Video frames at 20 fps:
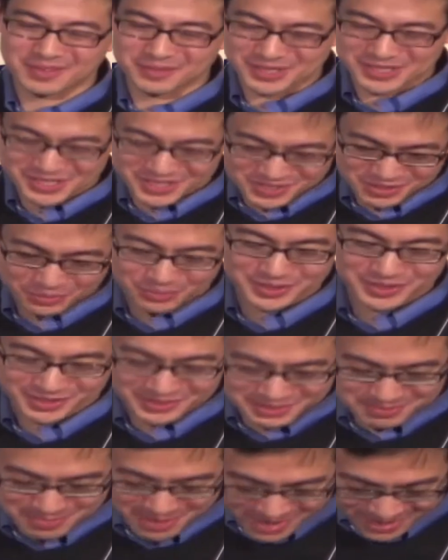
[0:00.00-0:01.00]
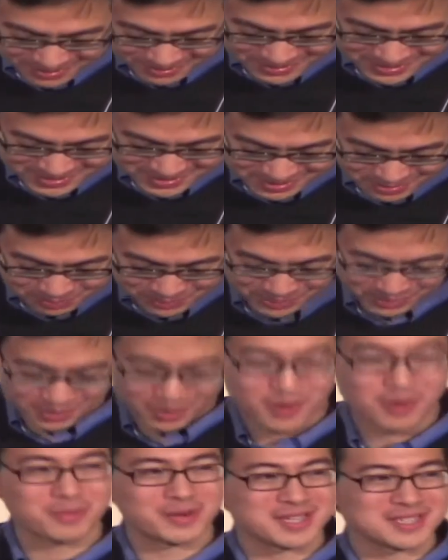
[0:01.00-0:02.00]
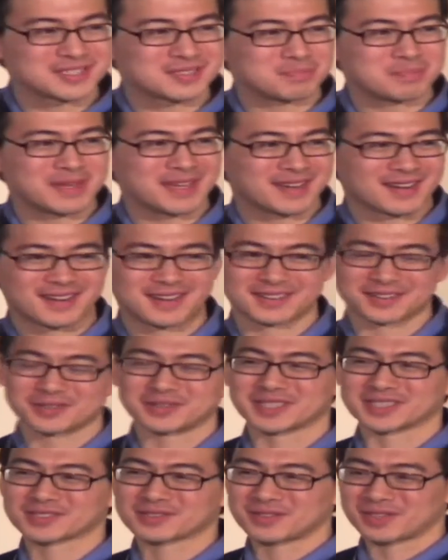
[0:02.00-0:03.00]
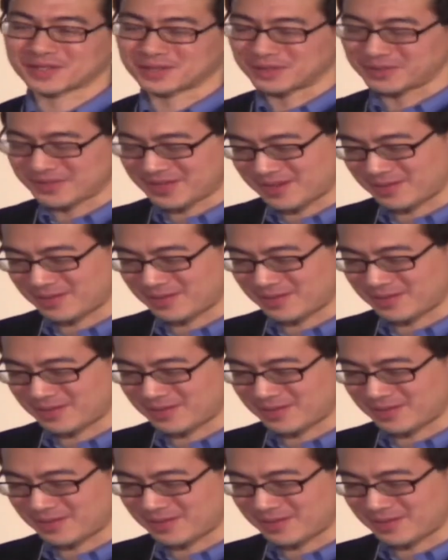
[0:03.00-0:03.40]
which is a real democracy, will always be an ongoing struggle.